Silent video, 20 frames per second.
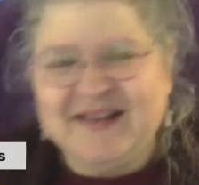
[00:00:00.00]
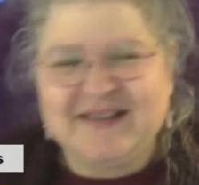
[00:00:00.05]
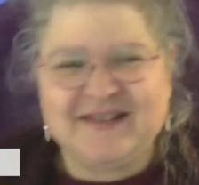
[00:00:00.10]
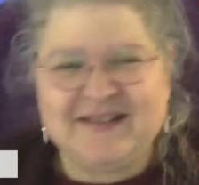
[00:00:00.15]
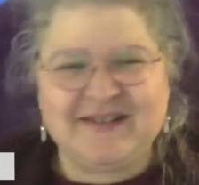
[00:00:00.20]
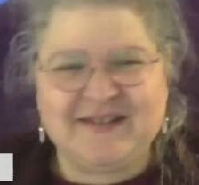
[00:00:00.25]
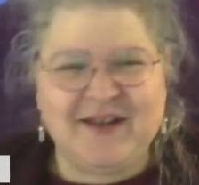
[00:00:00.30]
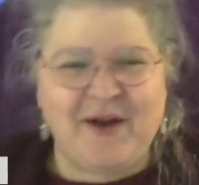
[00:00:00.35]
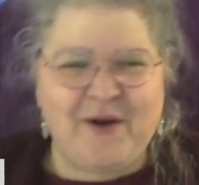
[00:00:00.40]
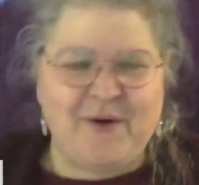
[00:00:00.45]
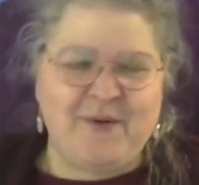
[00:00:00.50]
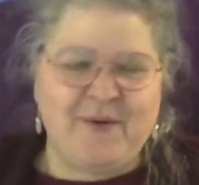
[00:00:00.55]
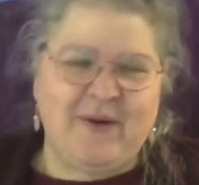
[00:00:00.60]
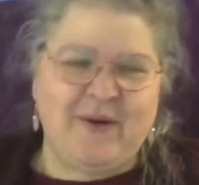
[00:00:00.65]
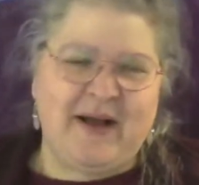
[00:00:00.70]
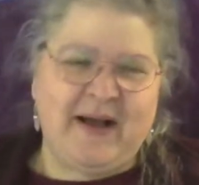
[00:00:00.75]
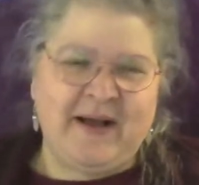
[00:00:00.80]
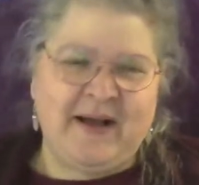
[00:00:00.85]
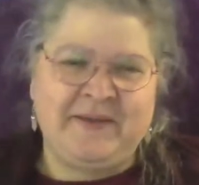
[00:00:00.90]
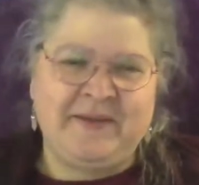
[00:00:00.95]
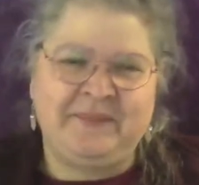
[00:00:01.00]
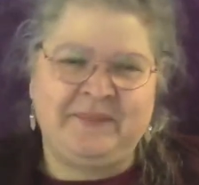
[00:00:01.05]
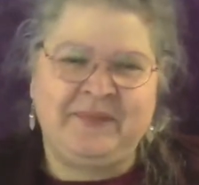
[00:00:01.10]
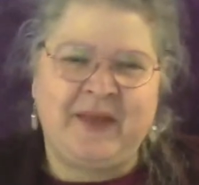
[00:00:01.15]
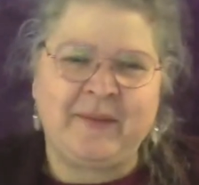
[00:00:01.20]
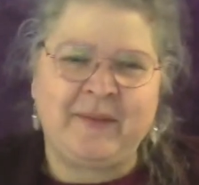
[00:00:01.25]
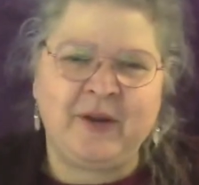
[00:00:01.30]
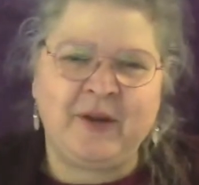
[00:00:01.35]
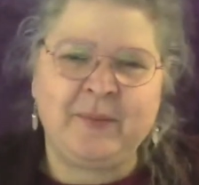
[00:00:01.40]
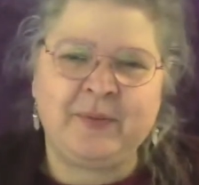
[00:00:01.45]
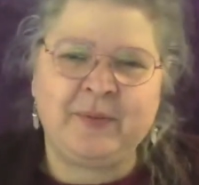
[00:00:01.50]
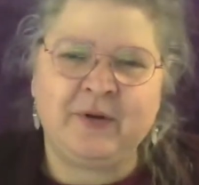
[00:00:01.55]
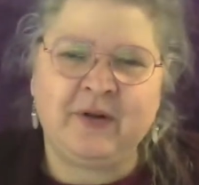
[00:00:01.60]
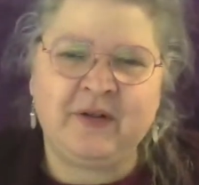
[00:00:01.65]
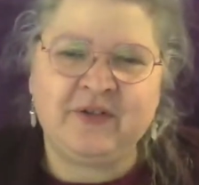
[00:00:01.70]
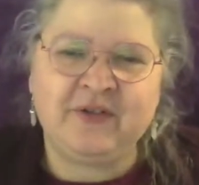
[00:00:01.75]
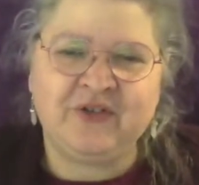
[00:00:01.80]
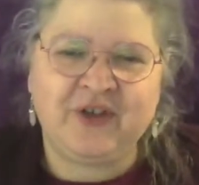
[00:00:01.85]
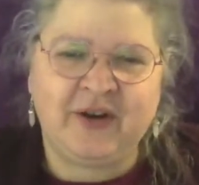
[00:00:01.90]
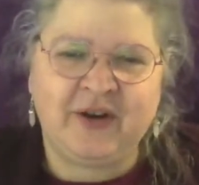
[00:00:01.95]
So I'm going to pull
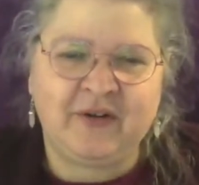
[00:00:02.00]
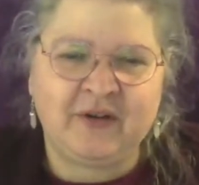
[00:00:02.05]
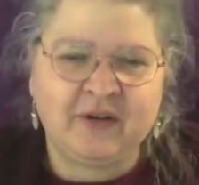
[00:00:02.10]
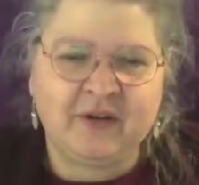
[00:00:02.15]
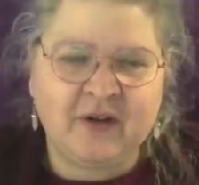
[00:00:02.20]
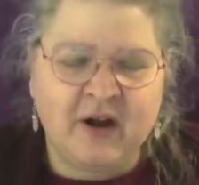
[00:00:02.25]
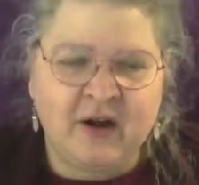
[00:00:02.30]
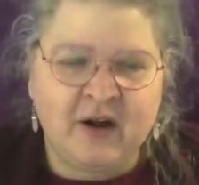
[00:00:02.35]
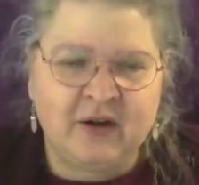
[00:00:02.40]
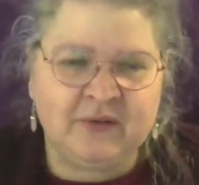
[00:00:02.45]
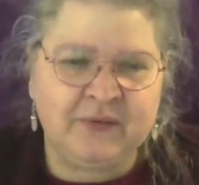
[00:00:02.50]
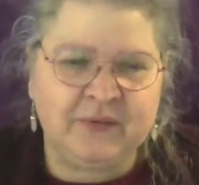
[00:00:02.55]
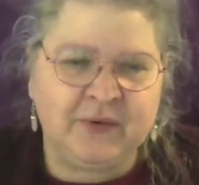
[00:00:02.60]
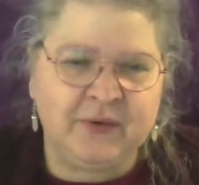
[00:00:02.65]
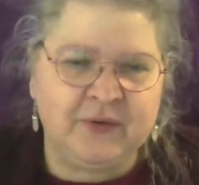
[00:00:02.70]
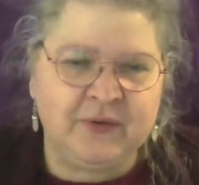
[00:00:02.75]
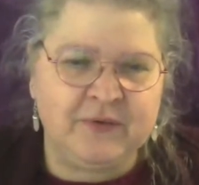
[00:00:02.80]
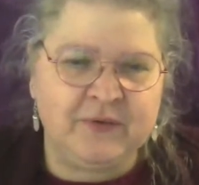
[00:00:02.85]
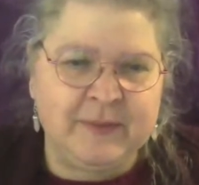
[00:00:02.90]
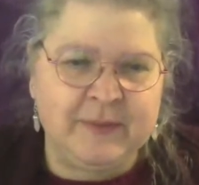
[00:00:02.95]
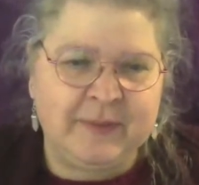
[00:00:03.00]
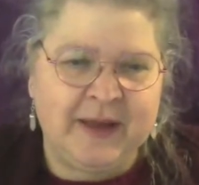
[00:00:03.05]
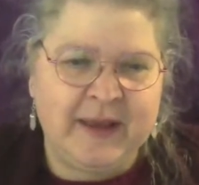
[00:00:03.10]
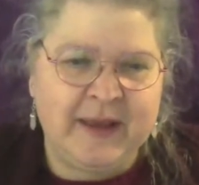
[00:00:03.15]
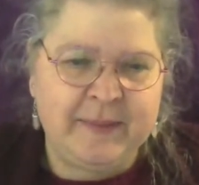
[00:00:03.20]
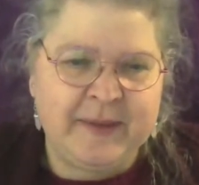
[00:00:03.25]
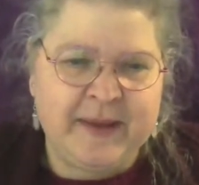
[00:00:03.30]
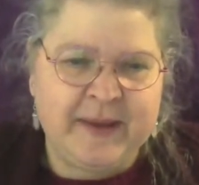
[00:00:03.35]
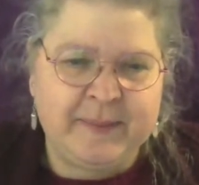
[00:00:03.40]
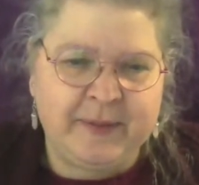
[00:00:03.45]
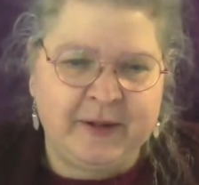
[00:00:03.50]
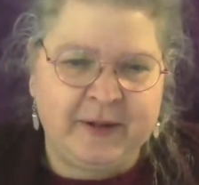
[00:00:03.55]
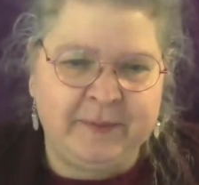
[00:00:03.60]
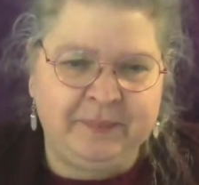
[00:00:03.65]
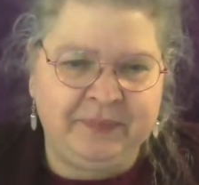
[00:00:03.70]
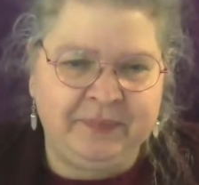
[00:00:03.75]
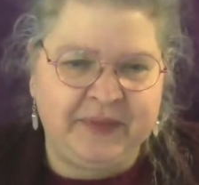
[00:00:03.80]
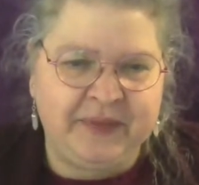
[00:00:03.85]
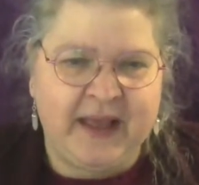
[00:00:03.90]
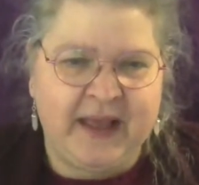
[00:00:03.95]
a general card for the replay people,
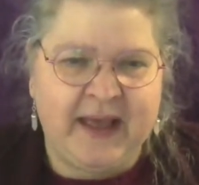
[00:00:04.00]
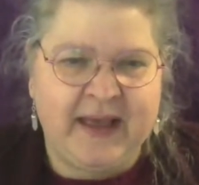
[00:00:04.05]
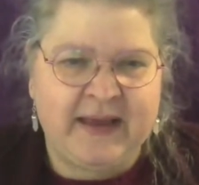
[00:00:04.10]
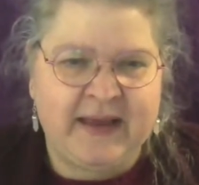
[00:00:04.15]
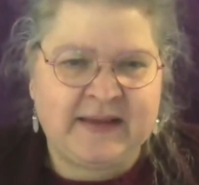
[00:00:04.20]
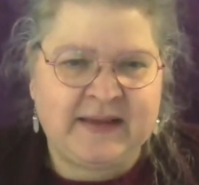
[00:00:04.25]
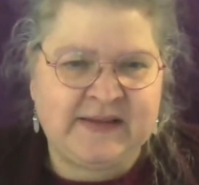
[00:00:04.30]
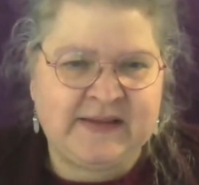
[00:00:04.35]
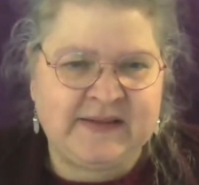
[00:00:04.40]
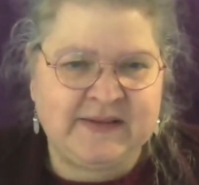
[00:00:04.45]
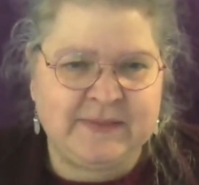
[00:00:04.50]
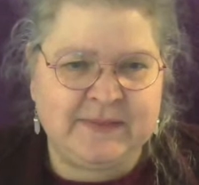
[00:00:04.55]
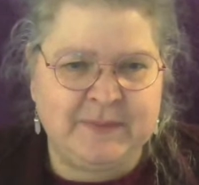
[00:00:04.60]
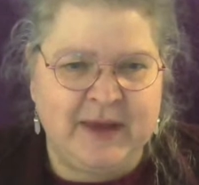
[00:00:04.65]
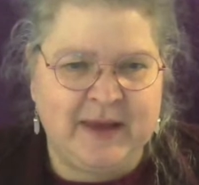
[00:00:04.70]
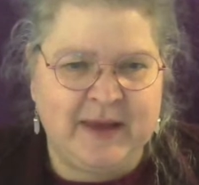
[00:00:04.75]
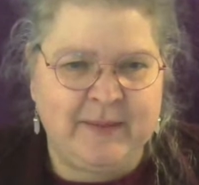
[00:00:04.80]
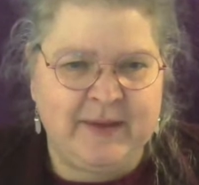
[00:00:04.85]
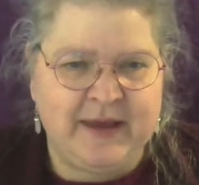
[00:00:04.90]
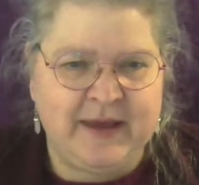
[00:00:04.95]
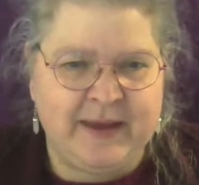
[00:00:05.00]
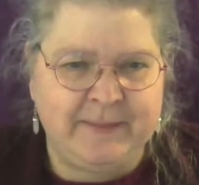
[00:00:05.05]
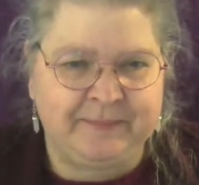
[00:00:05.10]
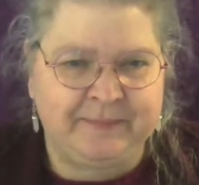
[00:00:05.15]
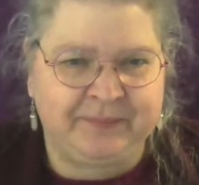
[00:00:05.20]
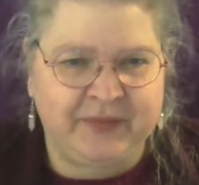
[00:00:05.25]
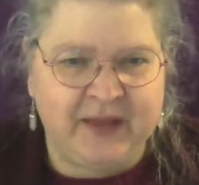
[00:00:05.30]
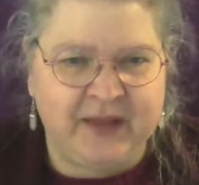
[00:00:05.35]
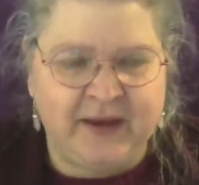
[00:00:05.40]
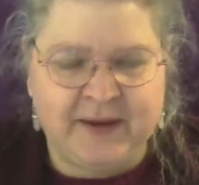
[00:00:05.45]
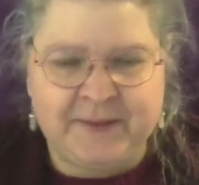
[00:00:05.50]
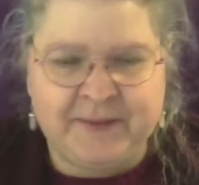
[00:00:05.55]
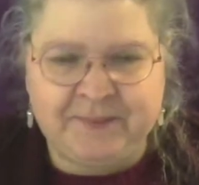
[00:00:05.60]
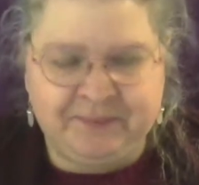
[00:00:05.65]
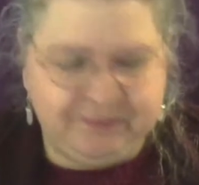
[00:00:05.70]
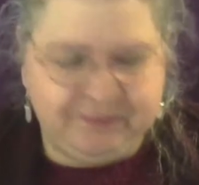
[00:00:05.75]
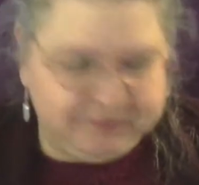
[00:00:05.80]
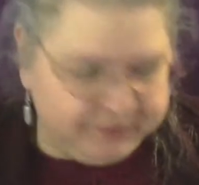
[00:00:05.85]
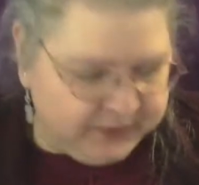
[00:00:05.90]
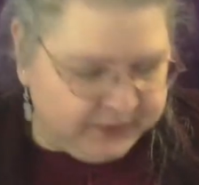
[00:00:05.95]
and maybe
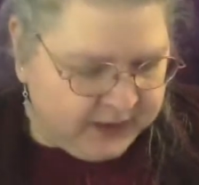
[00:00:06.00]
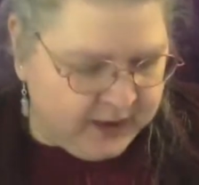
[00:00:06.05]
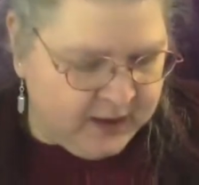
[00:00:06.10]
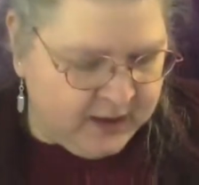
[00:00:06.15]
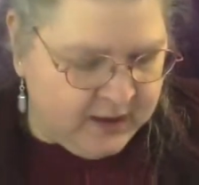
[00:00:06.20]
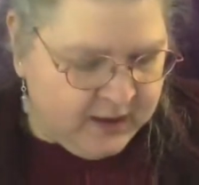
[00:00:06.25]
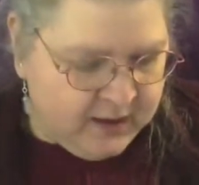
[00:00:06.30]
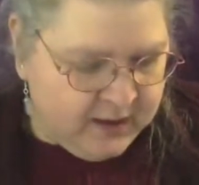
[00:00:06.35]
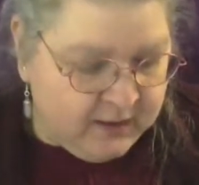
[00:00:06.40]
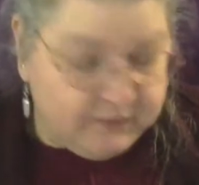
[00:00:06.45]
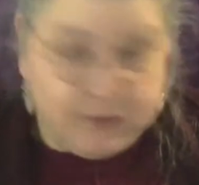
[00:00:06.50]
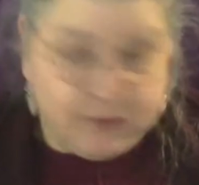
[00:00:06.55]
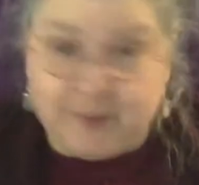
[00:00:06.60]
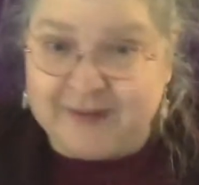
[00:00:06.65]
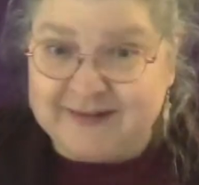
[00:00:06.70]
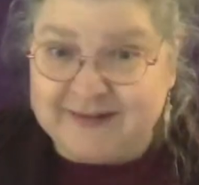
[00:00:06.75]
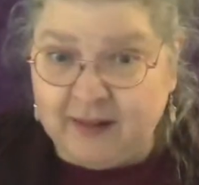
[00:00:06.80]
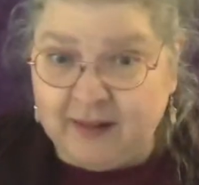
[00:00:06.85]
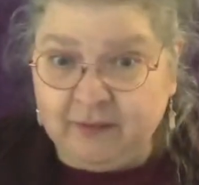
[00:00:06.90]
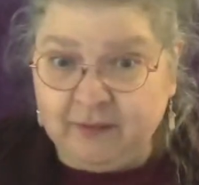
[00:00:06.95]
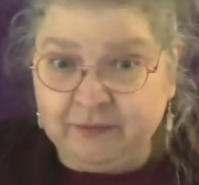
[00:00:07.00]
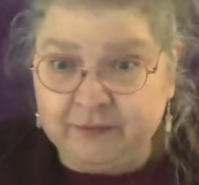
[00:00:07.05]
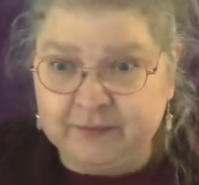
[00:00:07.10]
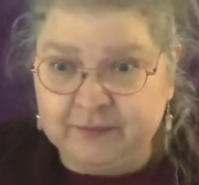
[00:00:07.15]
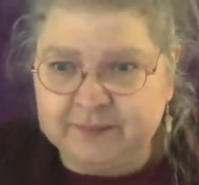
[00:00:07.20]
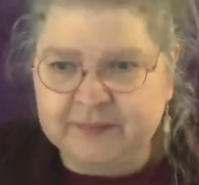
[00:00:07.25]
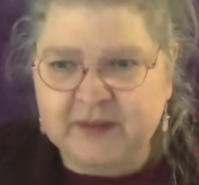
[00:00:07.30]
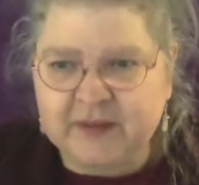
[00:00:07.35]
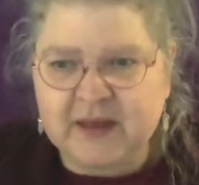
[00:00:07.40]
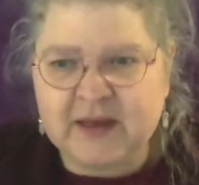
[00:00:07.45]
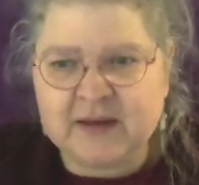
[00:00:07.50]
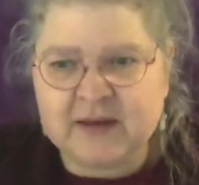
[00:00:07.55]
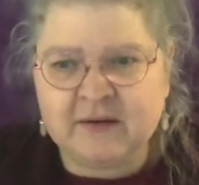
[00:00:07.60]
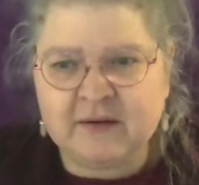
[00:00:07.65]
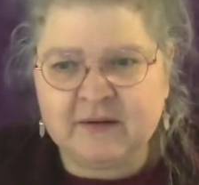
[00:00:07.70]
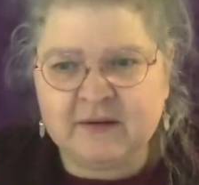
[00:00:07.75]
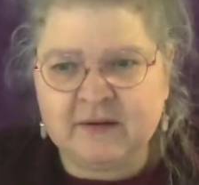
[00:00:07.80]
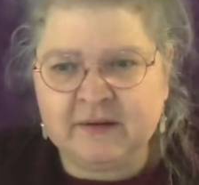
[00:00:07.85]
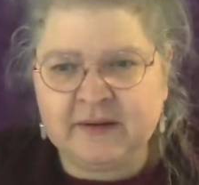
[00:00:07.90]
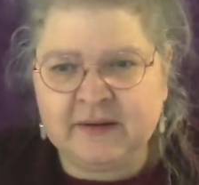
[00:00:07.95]
for myself,
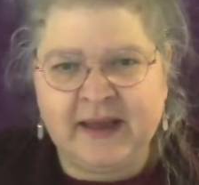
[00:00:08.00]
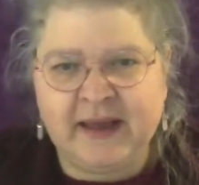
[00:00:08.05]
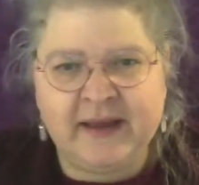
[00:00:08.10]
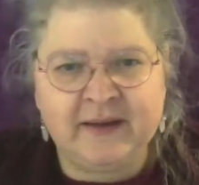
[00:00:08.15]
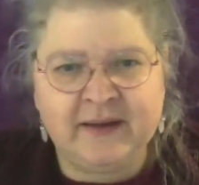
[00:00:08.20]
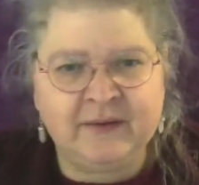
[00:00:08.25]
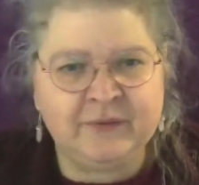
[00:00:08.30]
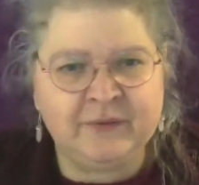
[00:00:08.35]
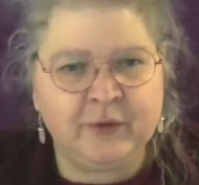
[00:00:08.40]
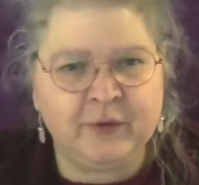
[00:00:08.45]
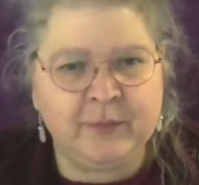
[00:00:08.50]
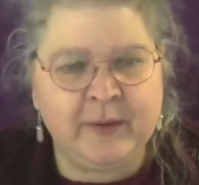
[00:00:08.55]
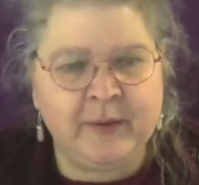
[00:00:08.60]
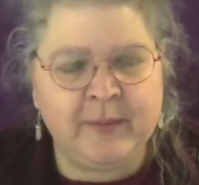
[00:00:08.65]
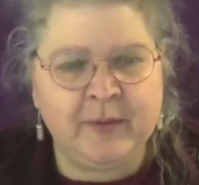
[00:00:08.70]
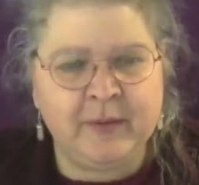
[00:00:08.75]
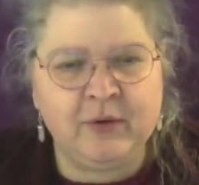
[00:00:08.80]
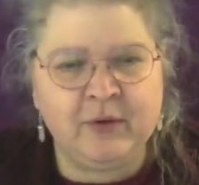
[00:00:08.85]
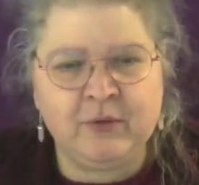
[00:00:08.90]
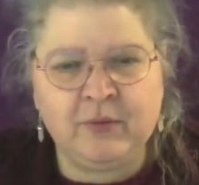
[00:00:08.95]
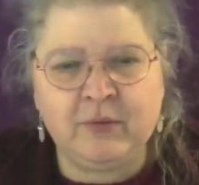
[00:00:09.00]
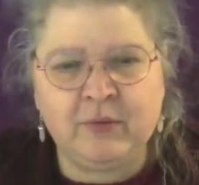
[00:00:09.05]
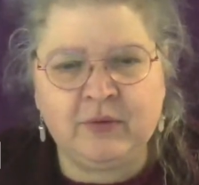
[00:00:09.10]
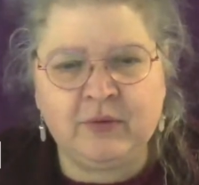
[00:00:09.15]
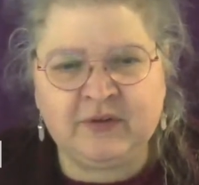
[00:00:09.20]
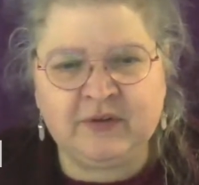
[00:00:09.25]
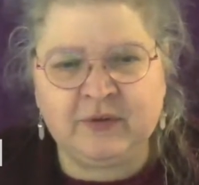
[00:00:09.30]
and for the people who